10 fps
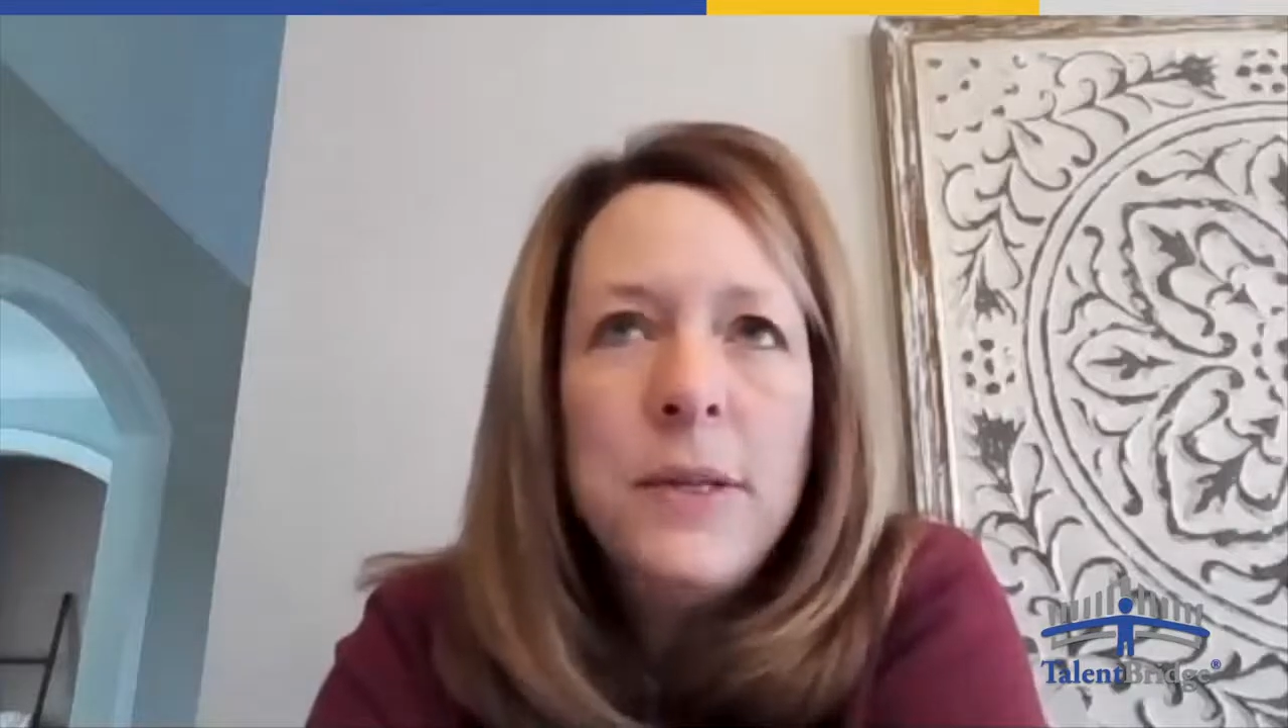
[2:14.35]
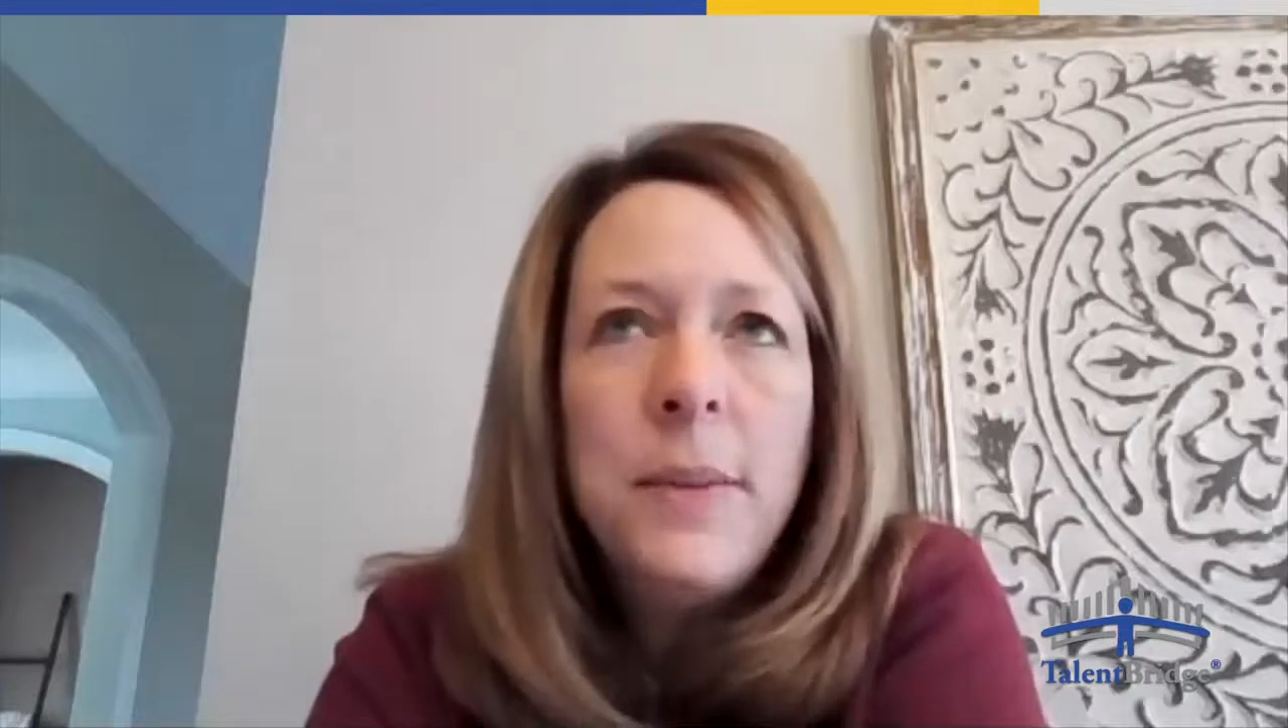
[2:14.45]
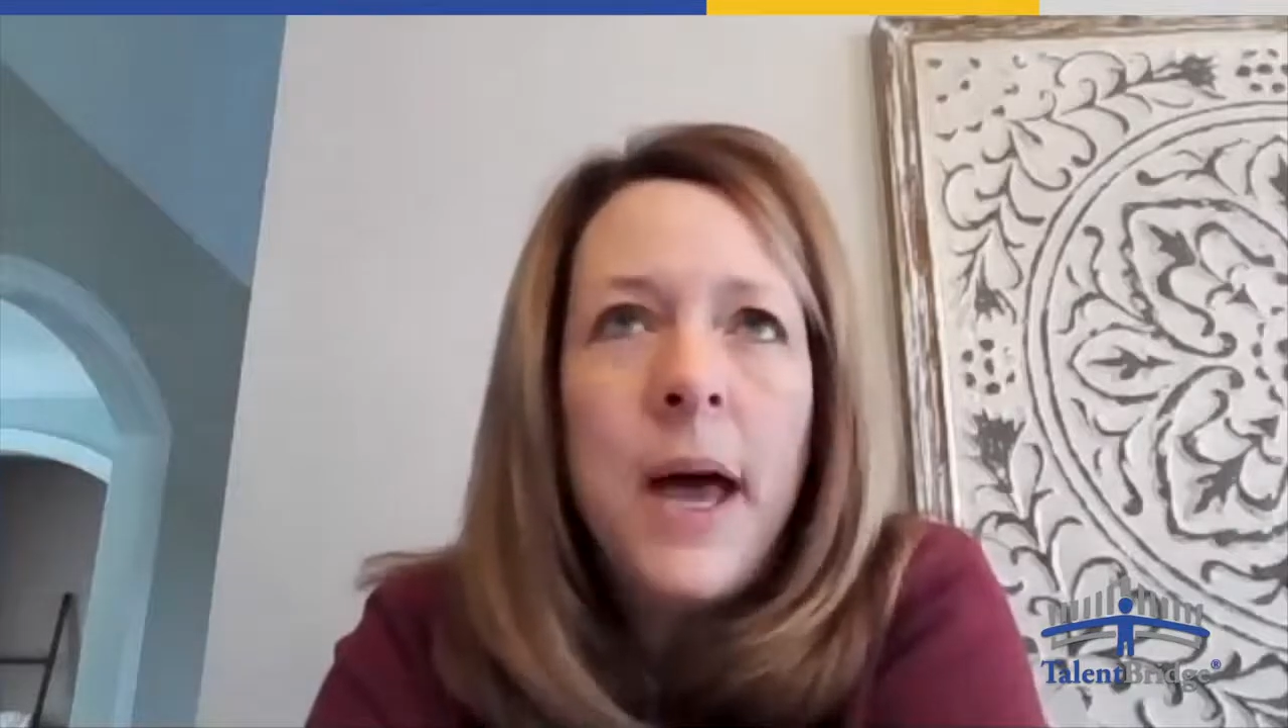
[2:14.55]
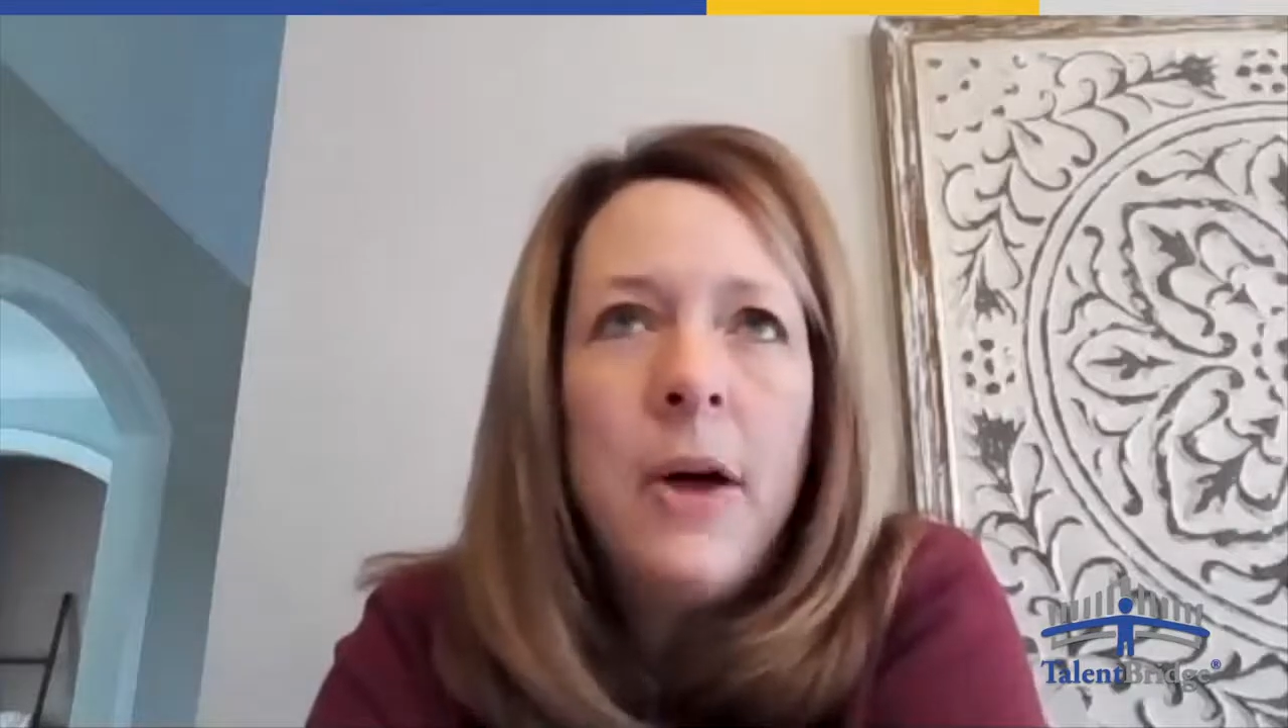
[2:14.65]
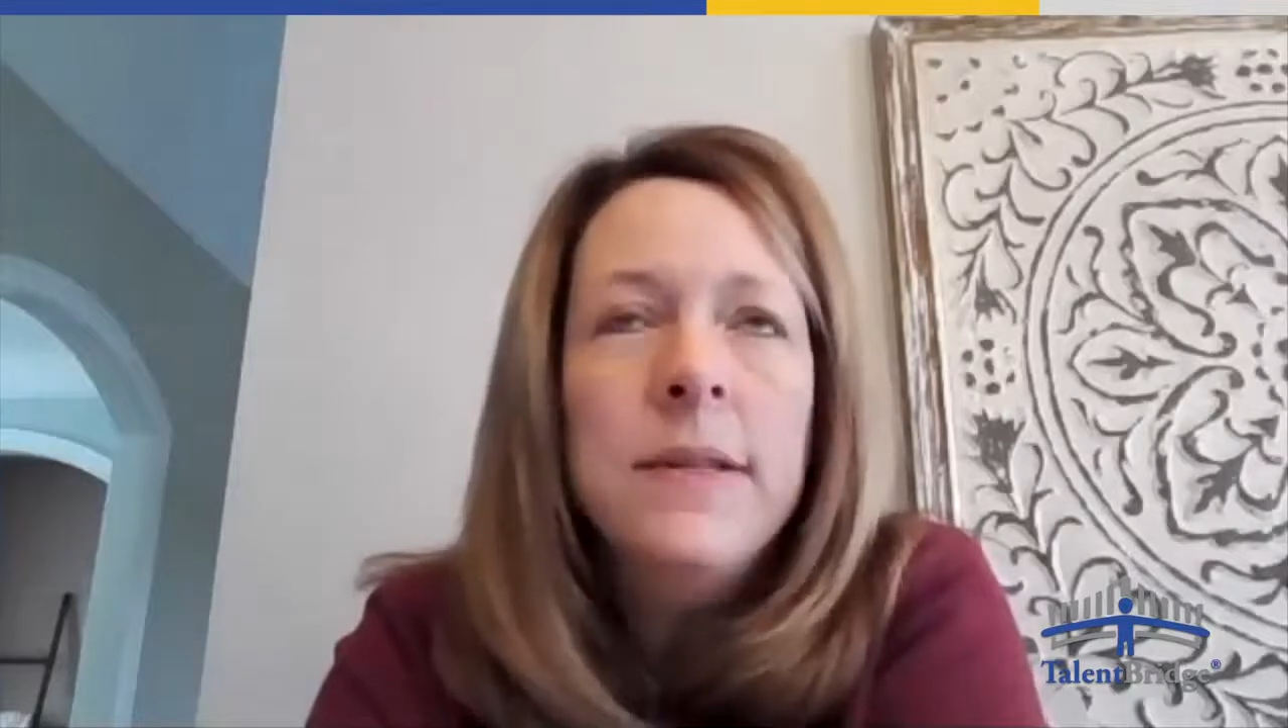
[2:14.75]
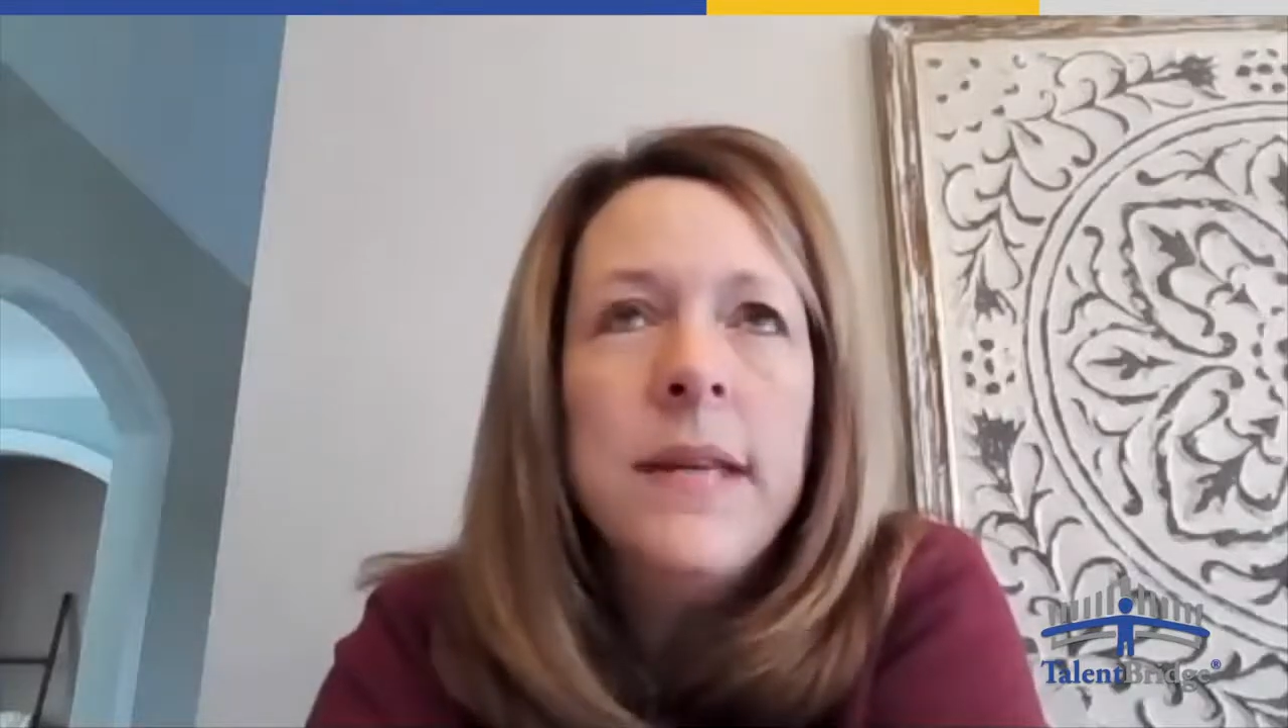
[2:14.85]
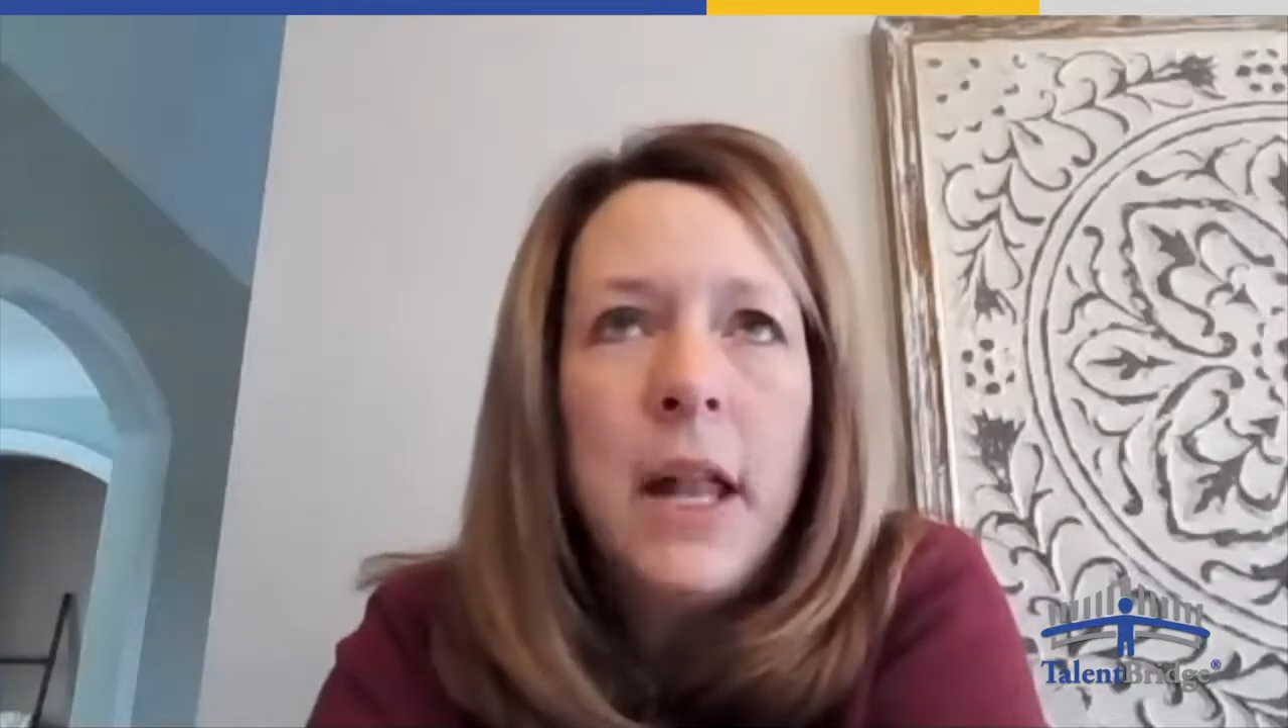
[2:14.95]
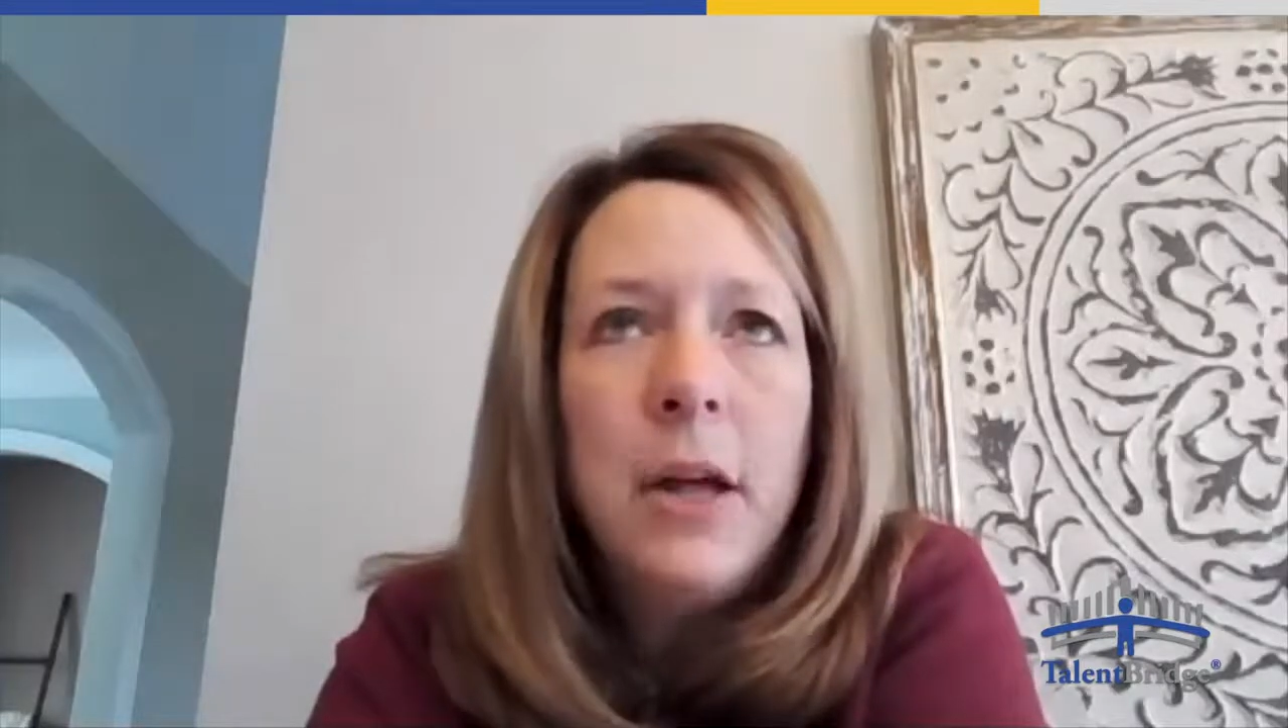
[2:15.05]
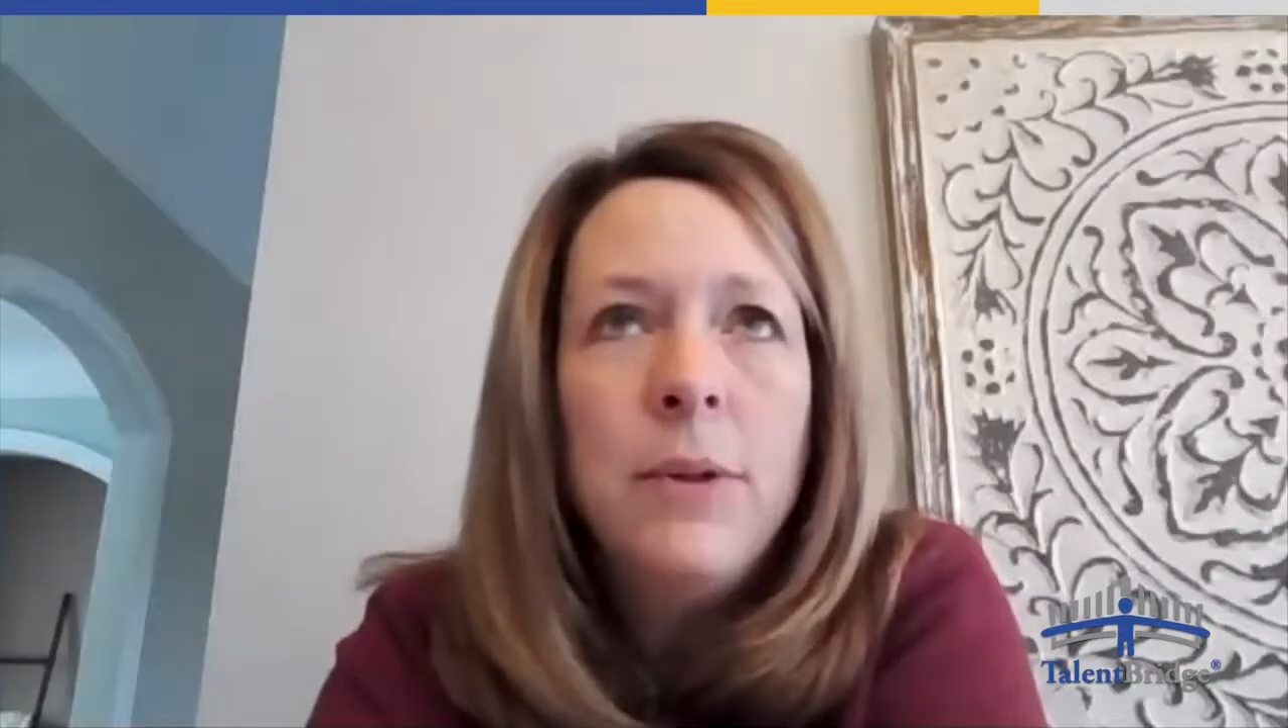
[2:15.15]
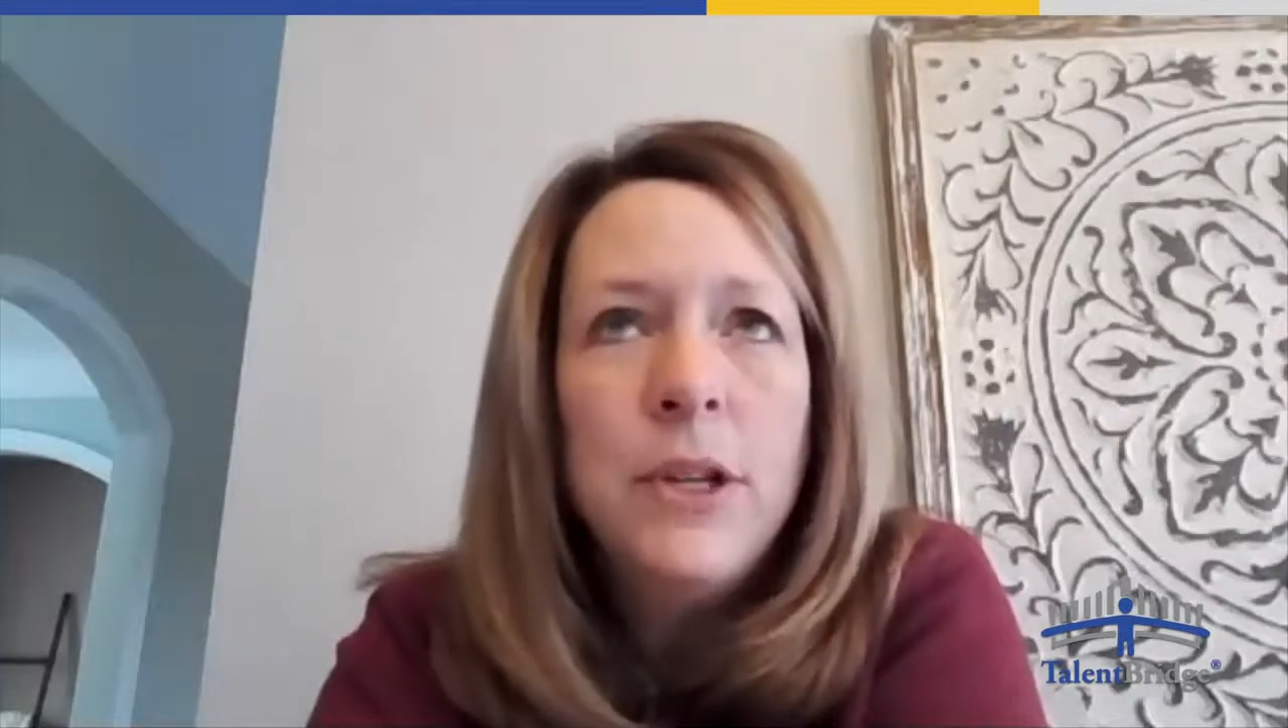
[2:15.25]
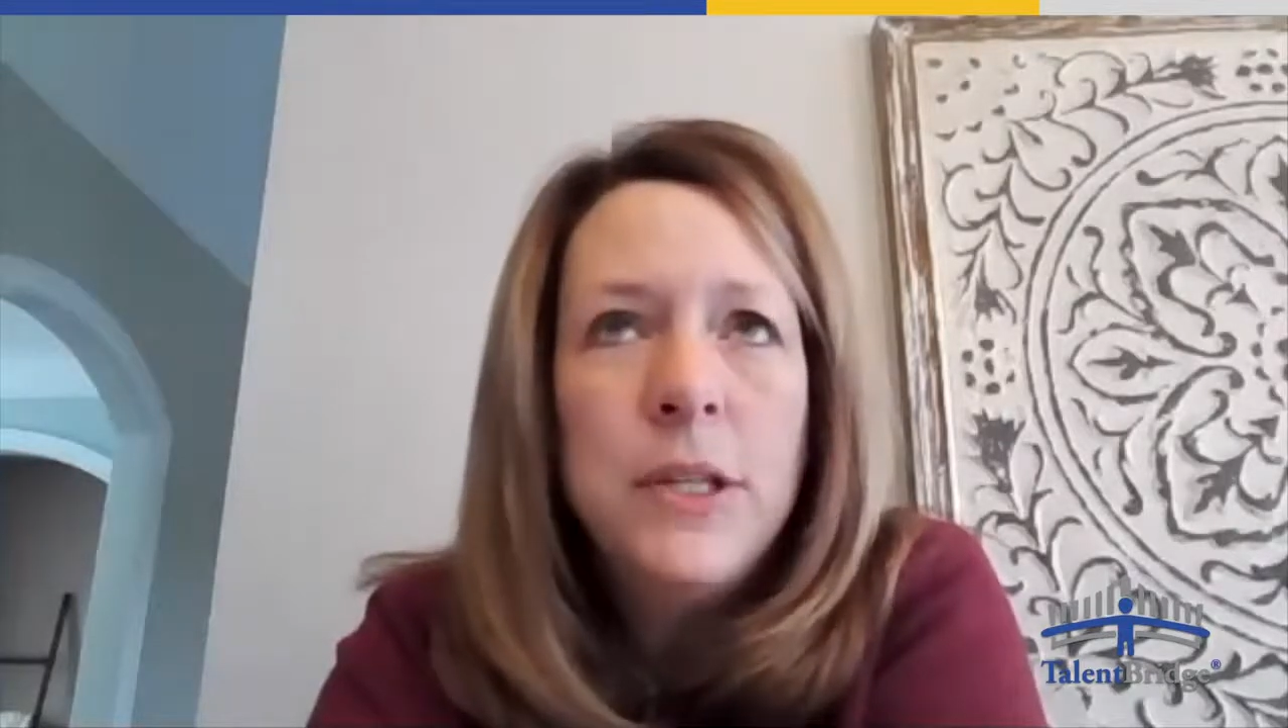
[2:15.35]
about TalentBridge